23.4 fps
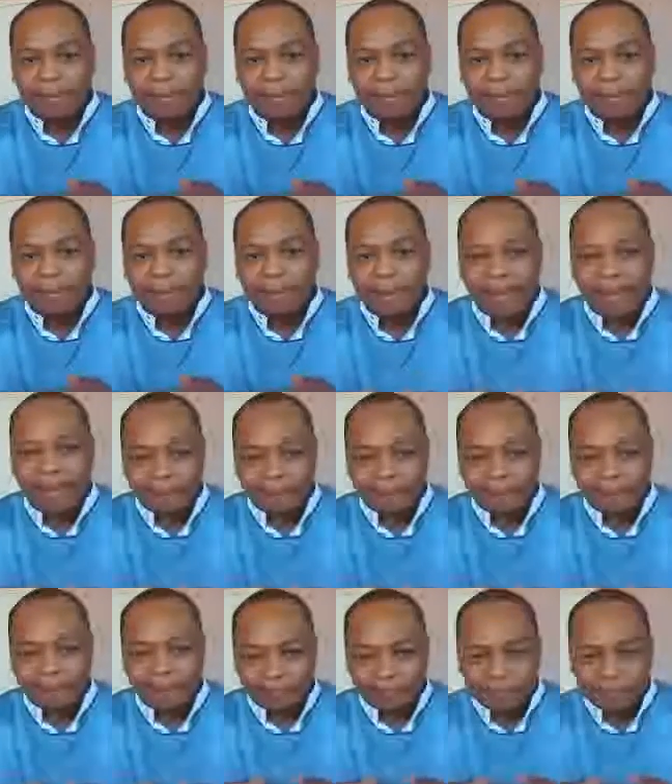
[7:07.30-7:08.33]
they're coming
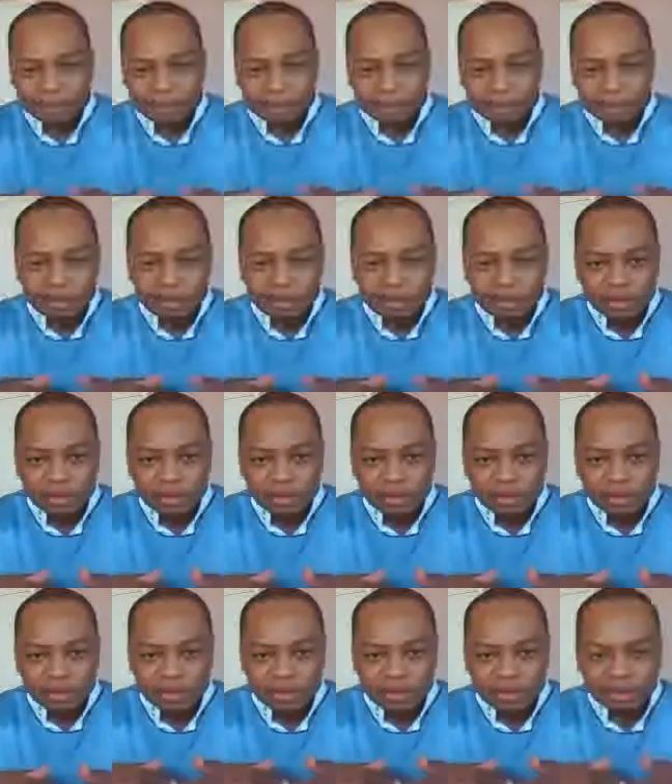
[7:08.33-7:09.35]
back
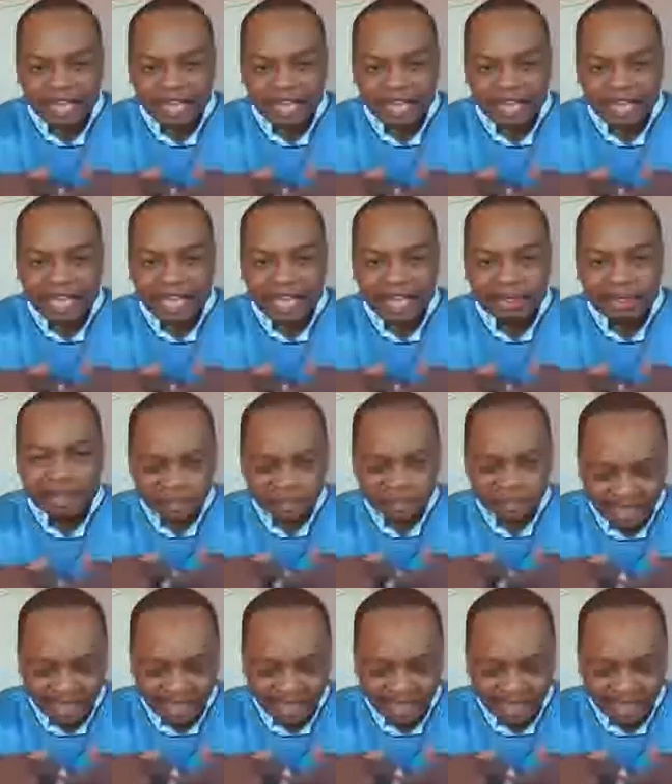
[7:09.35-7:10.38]
to
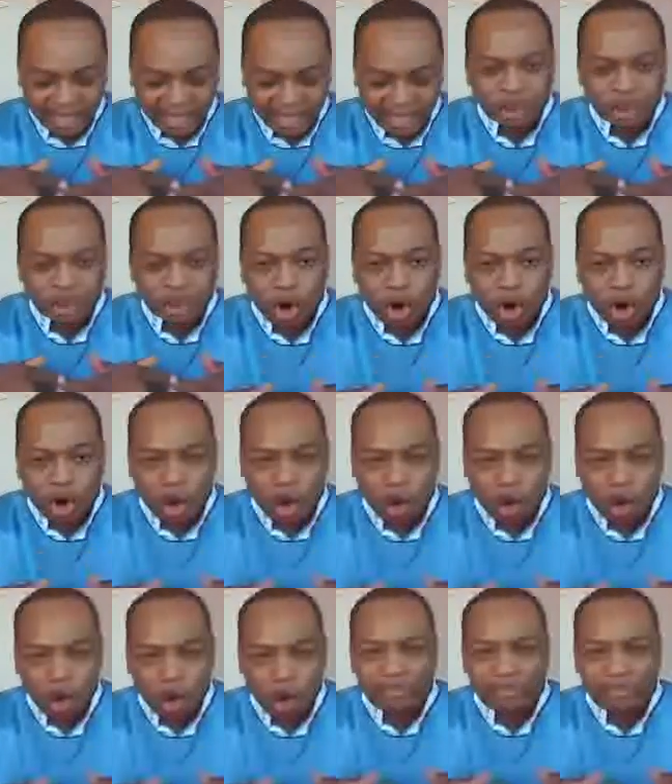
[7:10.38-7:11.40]
take
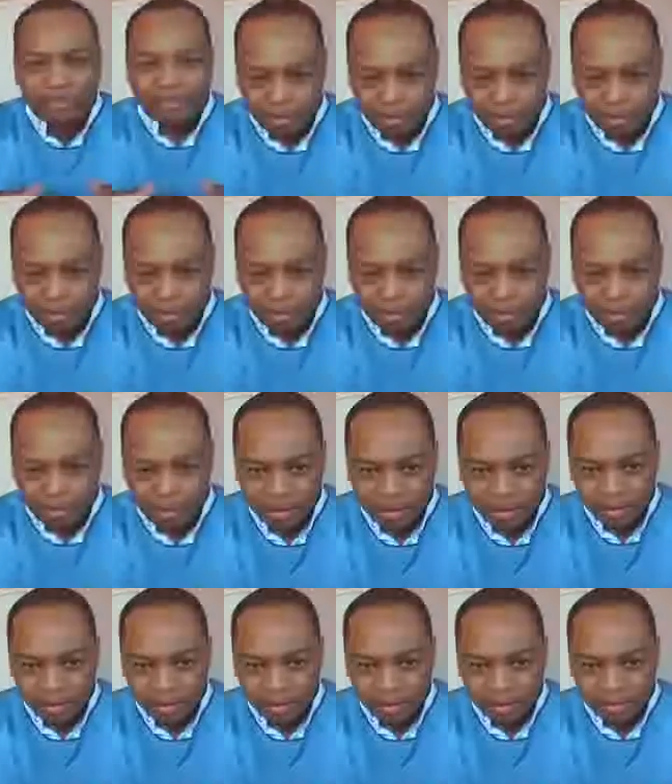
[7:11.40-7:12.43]
control of the earth,
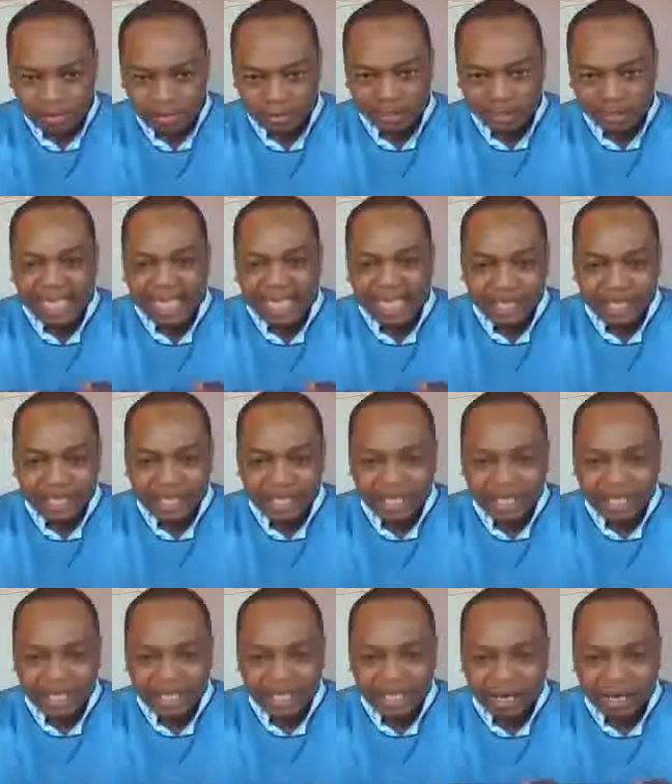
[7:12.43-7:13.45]
to take
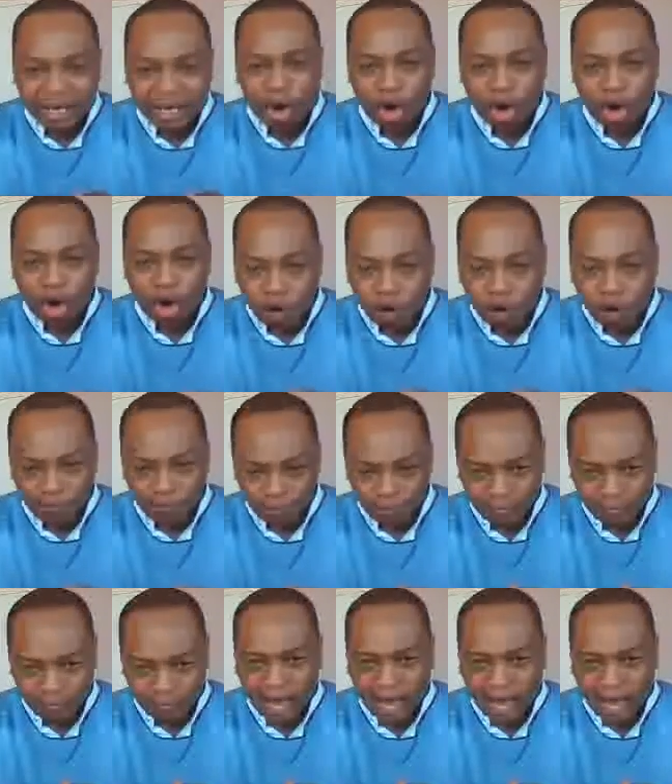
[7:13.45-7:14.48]
dominion of the earth.
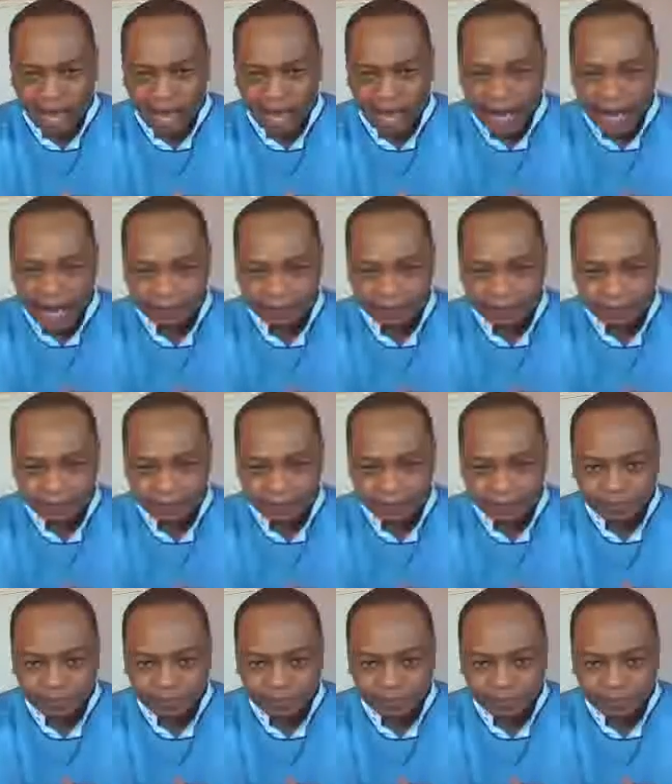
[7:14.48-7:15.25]
Okay?